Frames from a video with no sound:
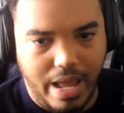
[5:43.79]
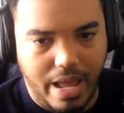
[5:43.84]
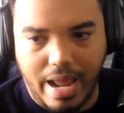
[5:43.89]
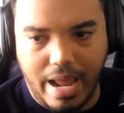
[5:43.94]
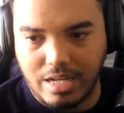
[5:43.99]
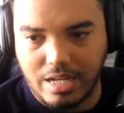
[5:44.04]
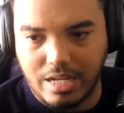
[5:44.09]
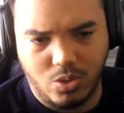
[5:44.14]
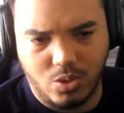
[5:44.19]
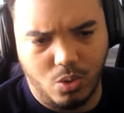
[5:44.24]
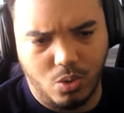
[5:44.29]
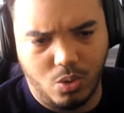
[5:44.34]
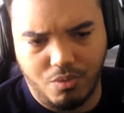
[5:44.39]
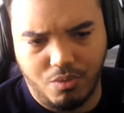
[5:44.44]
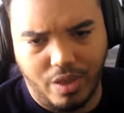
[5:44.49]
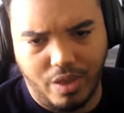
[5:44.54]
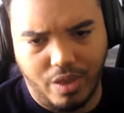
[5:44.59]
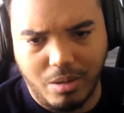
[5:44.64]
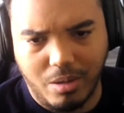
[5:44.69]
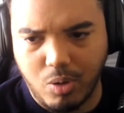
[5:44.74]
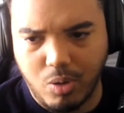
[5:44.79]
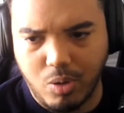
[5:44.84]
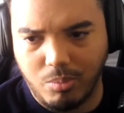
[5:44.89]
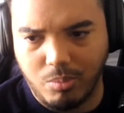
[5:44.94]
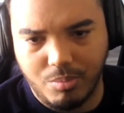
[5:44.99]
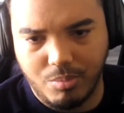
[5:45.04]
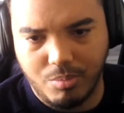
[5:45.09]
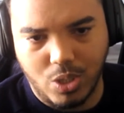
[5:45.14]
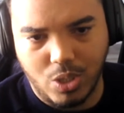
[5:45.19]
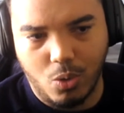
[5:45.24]
any sort of like
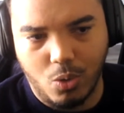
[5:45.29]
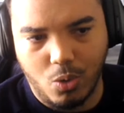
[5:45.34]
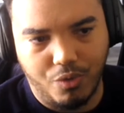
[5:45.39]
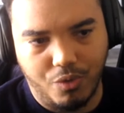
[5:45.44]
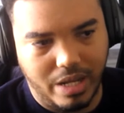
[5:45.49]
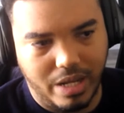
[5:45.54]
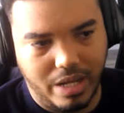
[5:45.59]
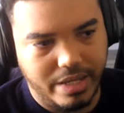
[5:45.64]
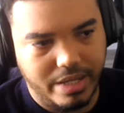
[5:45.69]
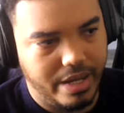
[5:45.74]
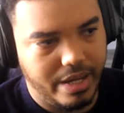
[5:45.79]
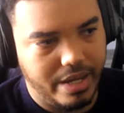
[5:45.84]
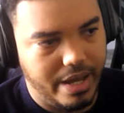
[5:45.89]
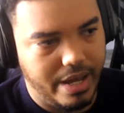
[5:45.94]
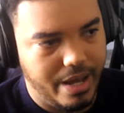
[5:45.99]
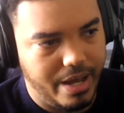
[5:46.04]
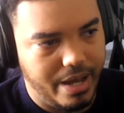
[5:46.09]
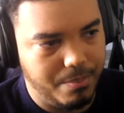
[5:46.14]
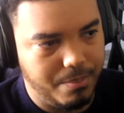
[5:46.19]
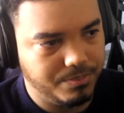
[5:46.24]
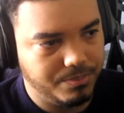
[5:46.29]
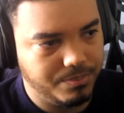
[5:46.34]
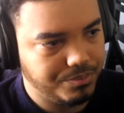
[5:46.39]
problem solving. I